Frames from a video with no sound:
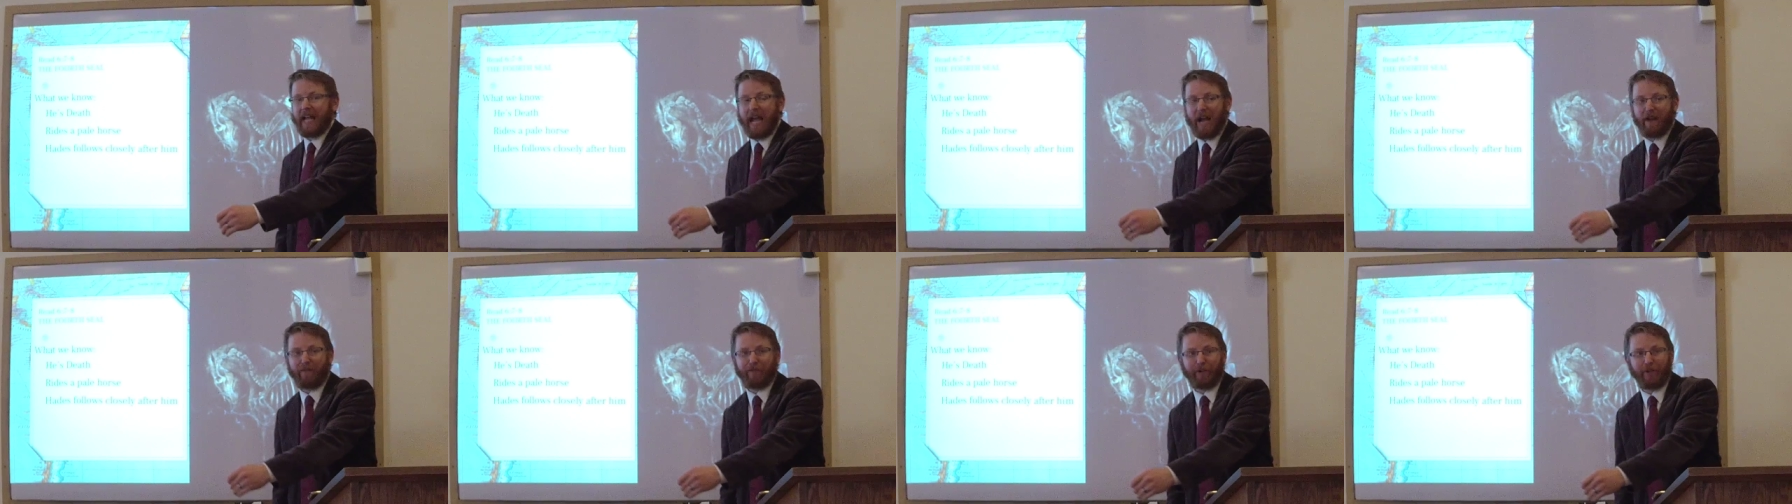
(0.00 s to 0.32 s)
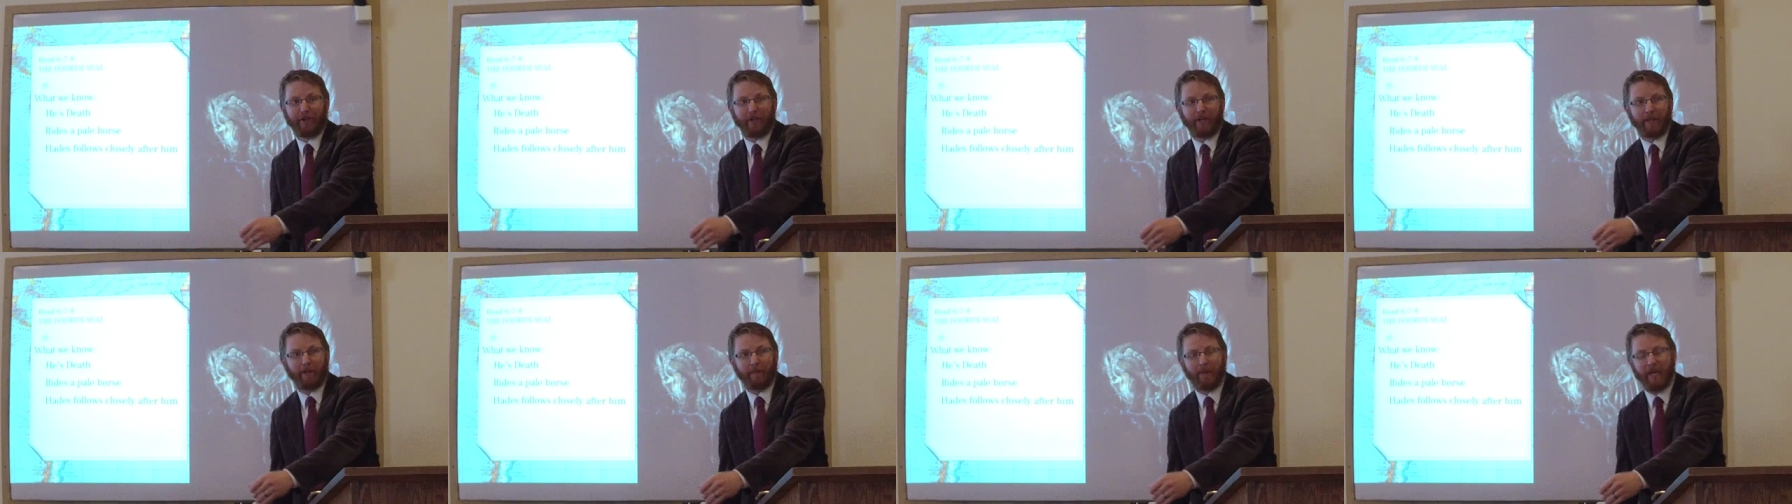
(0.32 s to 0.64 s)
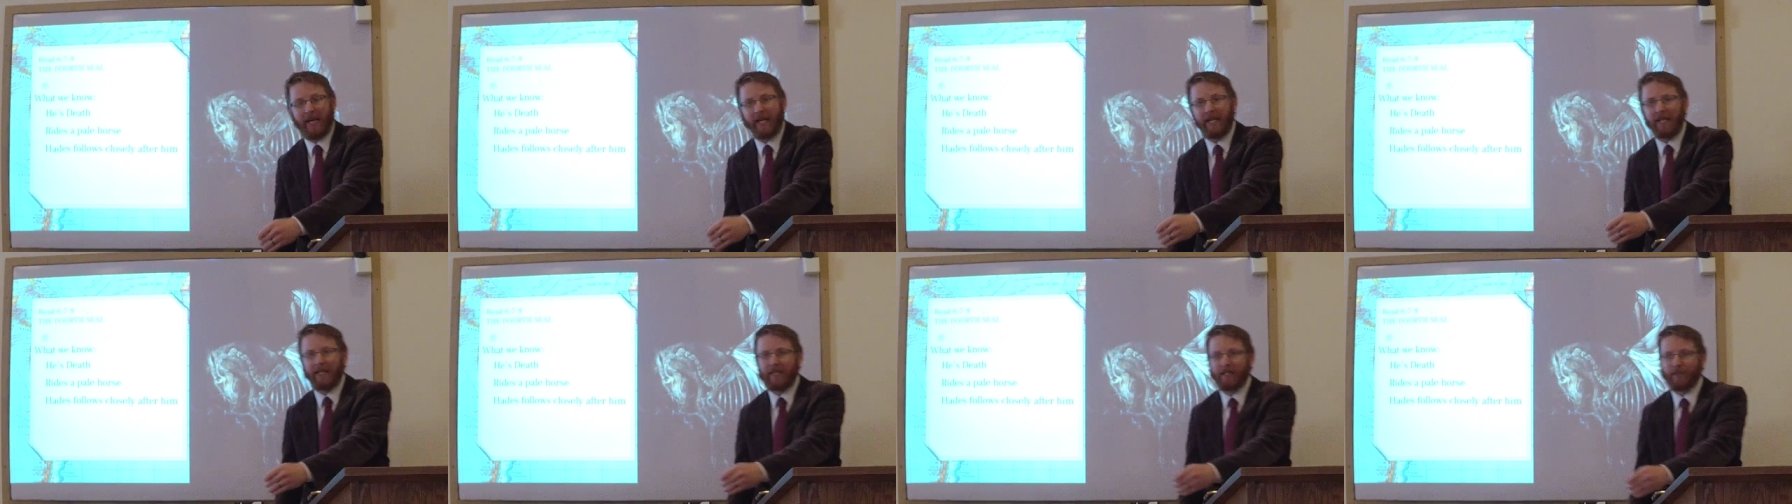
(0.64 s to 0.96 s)
after him,
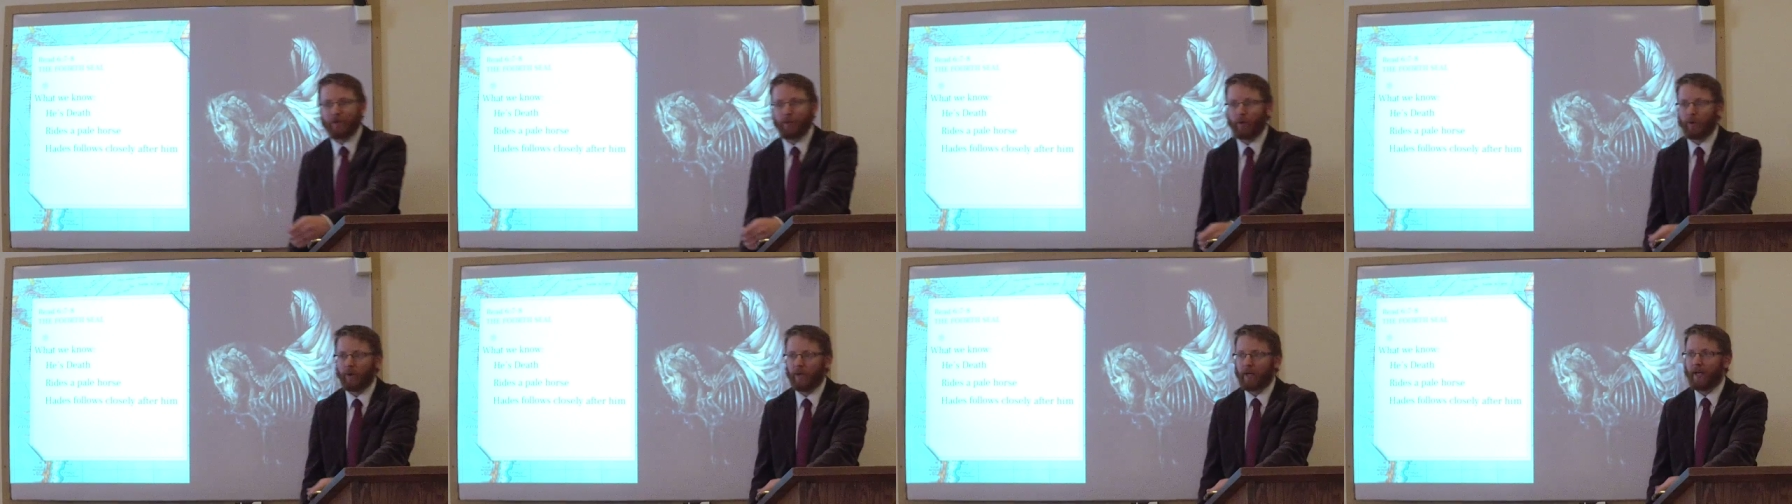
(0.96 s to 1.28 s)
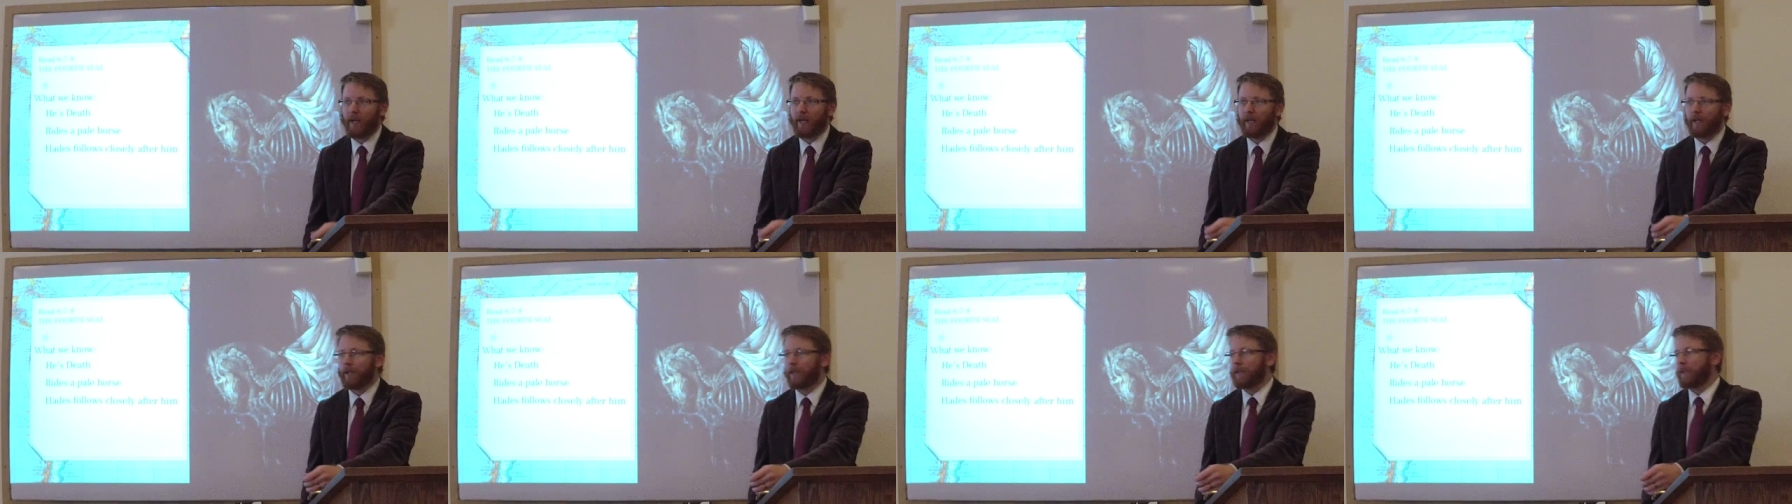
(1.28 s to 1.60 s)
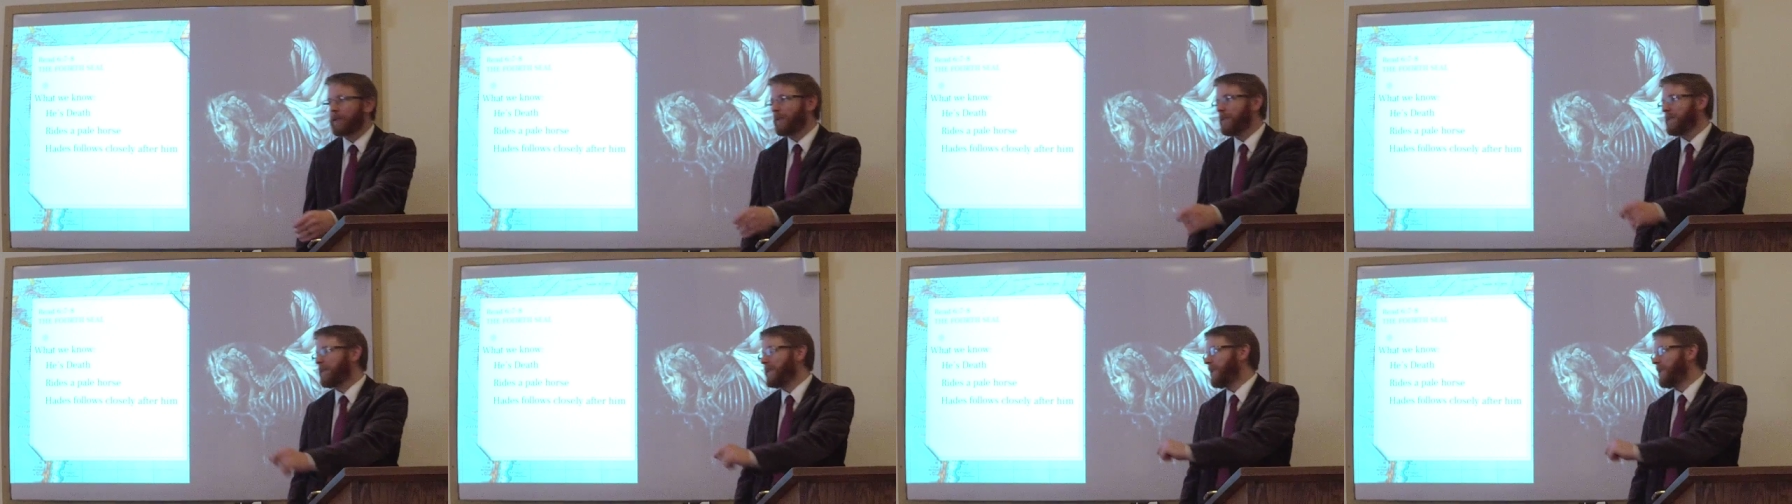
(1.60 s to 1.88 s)
Hades or hell.